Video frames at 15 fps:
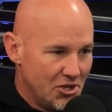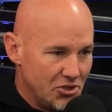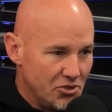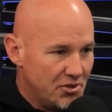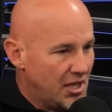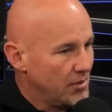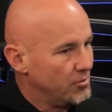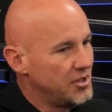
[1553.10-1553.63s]

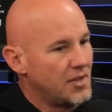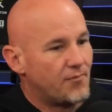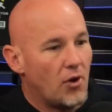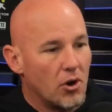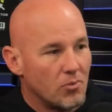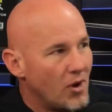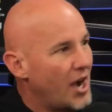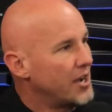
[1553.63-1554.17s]
you get really
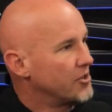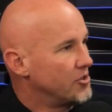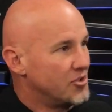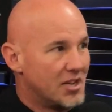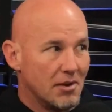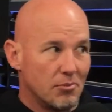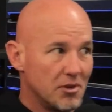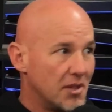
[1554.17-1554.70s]
far right or
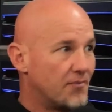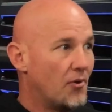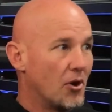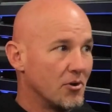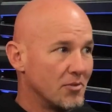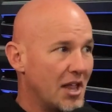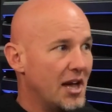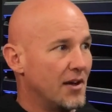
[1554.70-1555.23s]
you get really
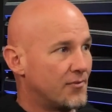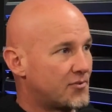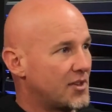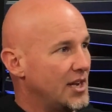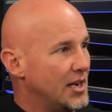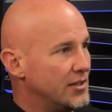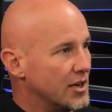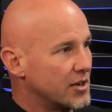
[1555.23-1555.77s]
far left,
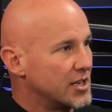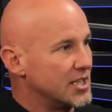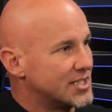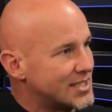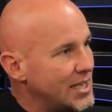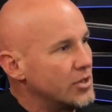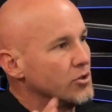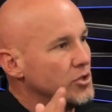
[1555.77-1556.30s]
and they're gonna
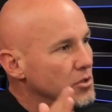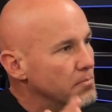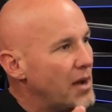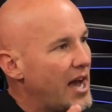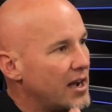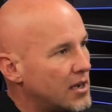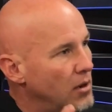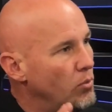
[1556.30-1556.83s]
center you
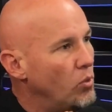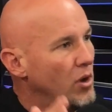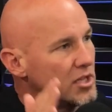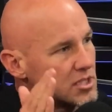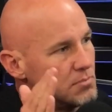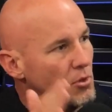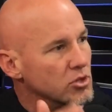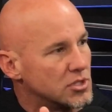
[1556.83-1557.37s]
back on
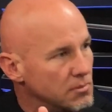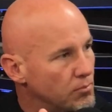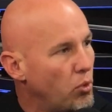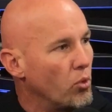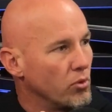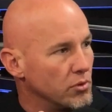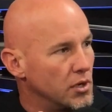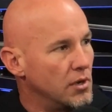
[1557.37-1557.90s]
what's most
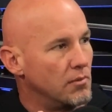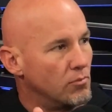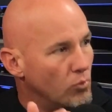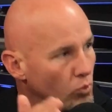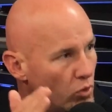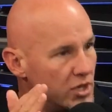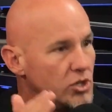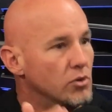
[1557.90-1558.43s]
important and
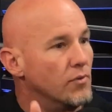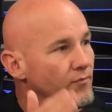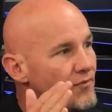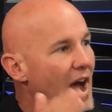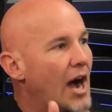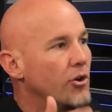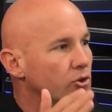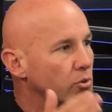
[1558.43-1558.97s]
what you
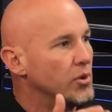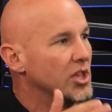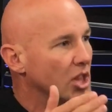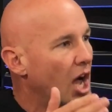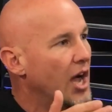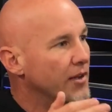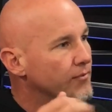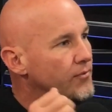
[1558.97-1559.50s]
value in
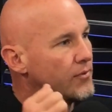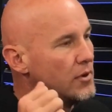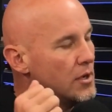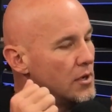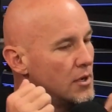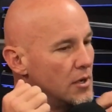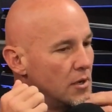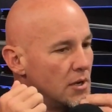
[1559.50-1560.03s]
life.
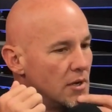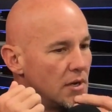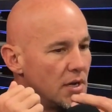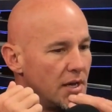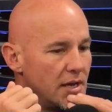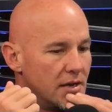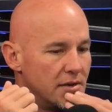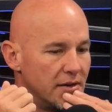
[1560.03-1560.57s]
Yeah.
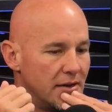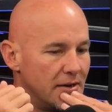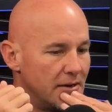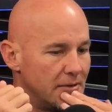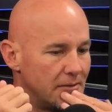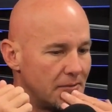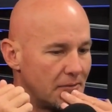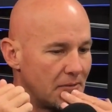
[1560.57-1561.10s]
And
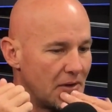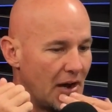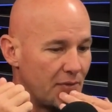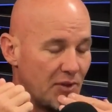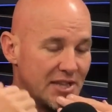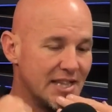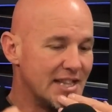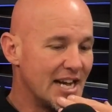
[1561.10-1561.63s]
uh, I
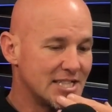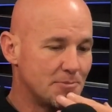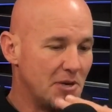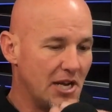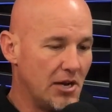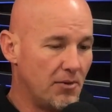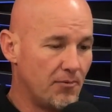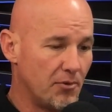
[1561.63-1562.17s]
think that that's been
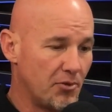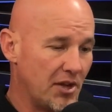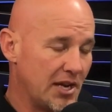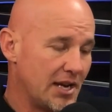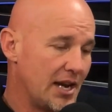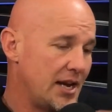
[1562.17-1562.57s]
a helpful thing.